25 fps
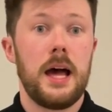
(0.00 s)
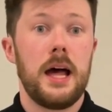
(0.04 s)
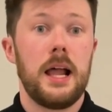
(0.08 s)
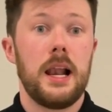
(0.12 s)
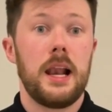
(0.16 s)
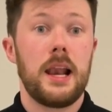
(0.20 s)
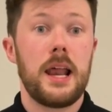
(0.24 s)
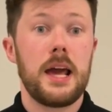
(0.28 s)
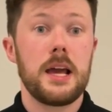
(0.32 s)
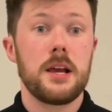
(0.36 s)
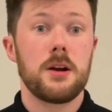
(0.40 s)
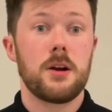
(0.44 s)

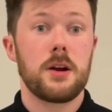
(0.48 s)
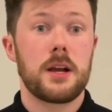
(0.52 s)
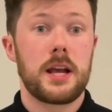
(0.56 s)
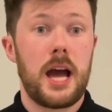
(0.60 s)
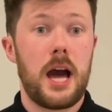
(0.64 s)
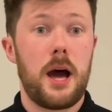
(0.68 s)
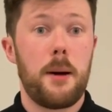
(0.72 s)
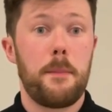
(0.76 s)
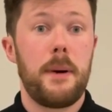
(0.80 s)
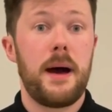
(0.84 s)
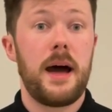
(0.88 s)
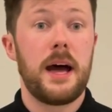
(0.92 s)
Like our
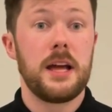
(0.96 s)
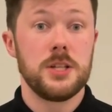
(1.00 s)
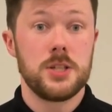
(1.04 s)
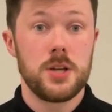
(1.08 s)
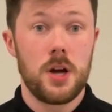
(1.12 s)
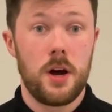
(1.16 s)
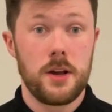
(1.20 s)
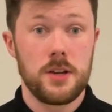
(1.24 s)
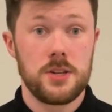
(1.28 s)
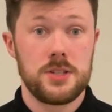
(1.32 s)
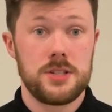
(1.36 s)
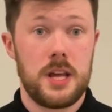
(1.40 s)
Kappa and
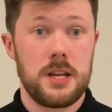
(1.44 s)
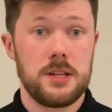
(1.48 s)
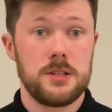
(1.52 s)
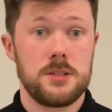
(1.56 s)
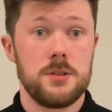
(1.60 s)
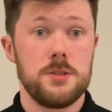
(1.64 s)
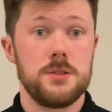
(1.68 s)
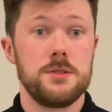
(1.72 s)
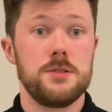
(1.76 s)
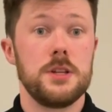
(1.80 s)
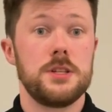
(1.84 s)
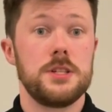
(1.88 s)
Tau
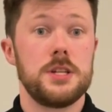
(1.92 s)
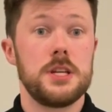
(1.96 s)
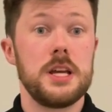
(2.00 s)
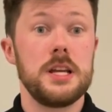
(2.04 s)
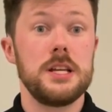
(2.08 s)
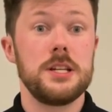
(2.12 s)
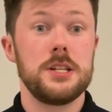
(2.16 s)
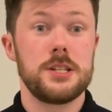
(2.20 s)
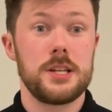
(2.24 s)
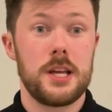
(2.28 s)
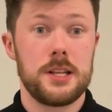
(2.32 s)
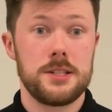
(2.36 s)
sensors, the
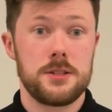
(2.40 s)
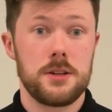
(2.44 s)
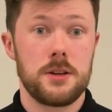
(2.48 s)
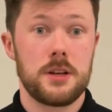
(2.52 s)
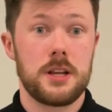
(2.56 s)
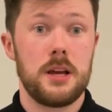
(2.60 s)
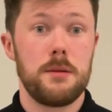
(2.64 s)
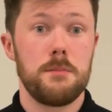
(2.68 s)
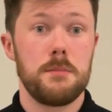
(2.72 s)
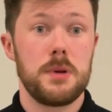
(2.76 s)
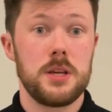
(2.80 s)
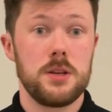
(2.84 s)
Chi sensor
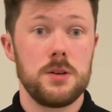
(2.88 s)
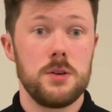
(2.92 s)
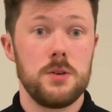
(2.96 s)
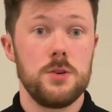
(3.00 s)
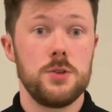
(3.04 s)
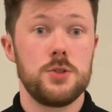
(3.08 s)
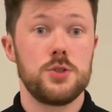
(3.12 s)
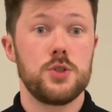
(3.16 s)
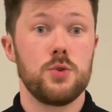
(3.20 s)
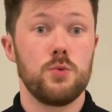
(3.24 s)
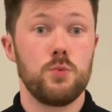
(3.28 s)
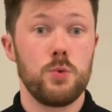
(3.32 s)
can be
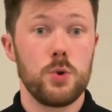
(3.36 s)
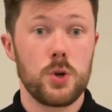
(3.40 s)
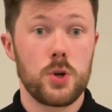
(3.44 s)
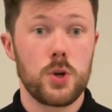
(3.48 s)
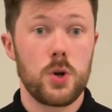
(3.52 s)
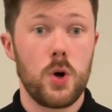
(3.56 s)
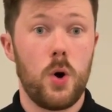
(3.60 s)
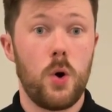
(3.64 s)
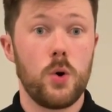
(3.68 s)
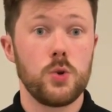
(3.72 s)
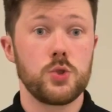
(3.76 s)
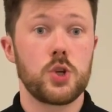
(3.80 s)
used to root
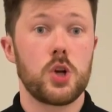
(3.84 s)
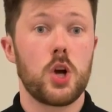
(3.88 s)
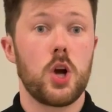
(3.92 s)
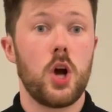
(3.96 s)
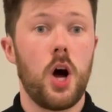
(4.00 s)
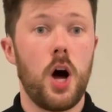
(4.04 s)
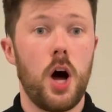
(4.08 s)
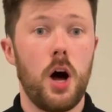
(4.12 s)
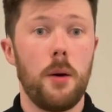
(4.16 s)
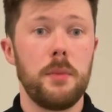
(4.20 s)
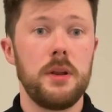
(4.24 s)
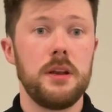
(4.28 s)
cause
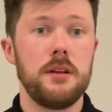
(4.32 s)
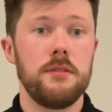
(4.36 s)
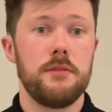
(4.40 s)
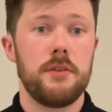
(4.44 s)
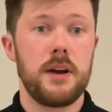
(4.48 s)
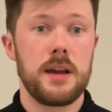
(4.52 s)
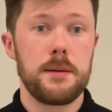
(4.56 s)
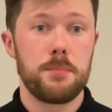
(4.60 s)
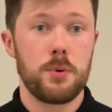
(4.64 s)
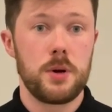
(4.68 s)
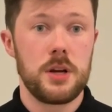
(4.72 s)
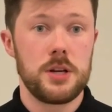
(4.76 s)
common
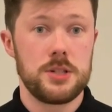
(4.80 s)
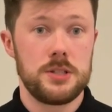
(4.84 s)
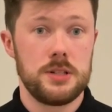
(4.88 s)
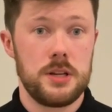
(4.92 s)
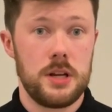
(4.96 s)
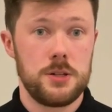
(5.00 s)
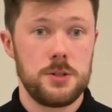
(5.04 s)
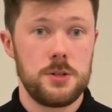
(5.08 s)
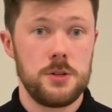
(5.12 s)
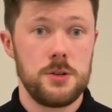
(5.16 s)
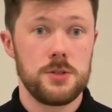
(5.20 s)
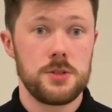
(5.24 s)
vibration
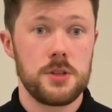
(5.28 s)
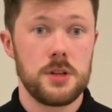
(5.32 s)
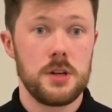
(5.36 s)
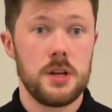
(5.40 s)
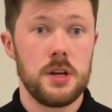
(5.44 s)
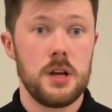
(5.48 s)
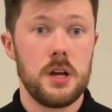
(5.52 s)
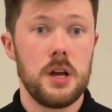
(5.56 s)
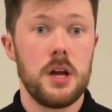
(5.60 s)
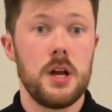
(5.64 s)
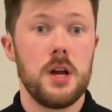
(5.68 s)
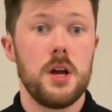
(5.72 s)
issues,
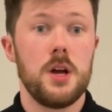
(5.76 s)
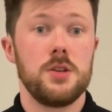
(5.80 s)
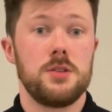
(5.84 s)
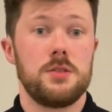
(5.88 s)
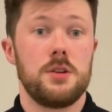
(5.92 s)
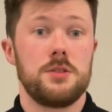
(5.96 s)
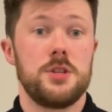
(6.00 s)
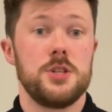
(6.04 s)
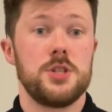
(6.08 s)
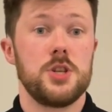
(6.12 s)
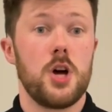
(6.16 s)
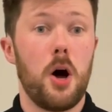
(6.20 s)

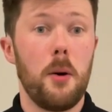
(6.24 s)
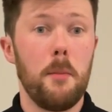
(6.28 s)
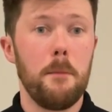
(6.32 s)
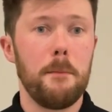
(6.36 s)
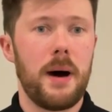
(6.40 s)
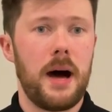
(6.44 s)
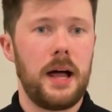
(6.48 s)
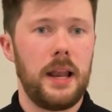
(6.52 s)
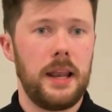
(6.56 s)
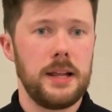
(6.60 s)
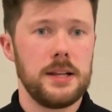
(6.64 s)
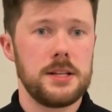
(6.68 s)
such as
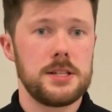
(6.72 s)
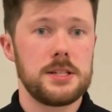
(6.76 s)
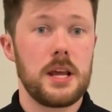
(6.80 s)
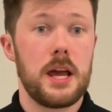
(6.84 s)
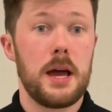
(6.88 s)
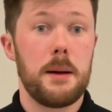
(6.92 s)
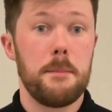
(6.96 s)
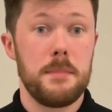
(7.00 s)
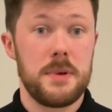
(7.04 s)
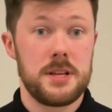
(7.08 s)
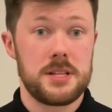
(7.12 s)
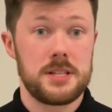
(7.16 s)
unbalance
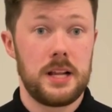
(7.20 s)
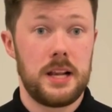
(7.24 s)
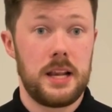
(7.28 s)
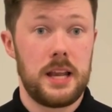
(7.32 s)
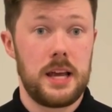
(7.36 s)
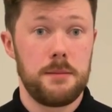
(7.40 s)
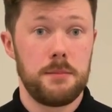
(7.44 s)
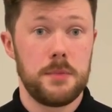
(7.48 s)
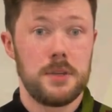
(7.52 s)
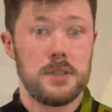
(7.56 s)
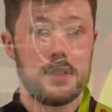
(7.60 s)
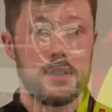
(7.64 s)
and
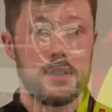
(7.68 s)
misalignment,